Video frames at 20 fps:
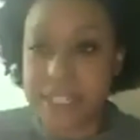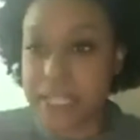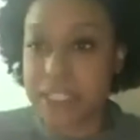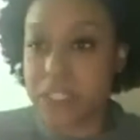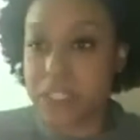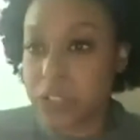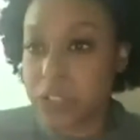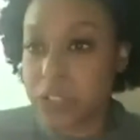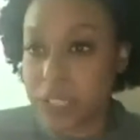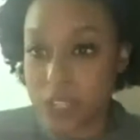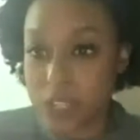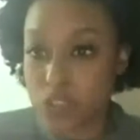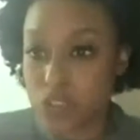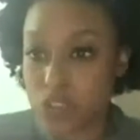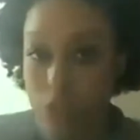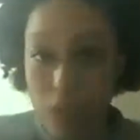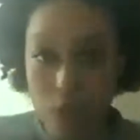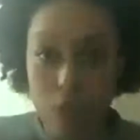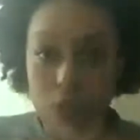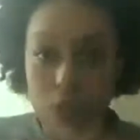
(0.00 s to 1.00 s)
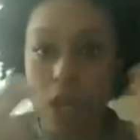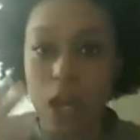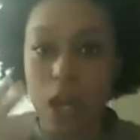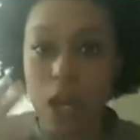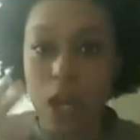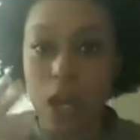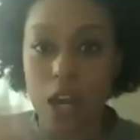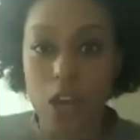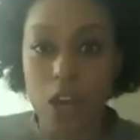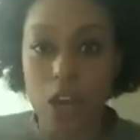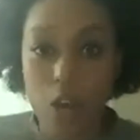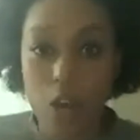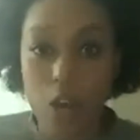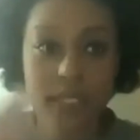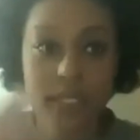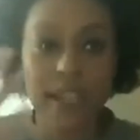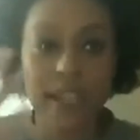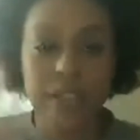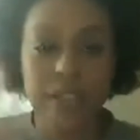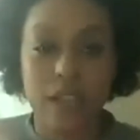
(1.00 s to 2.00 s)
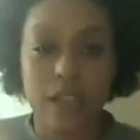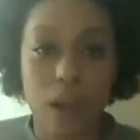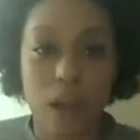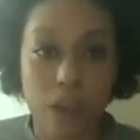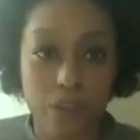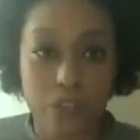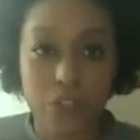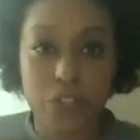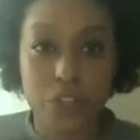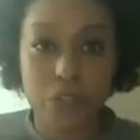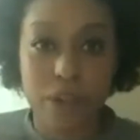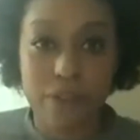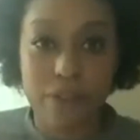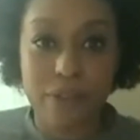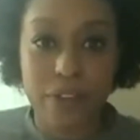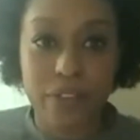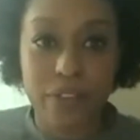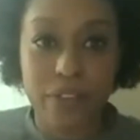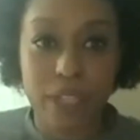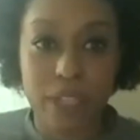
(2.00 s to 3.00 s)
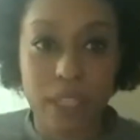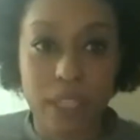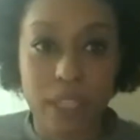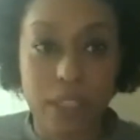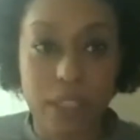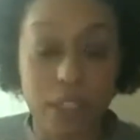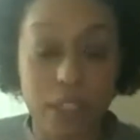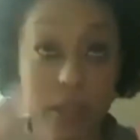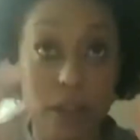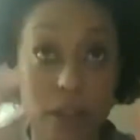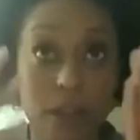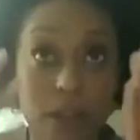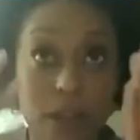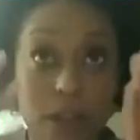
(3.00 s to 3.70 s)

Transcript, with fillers: still stands true. A quiz that offers you everything, the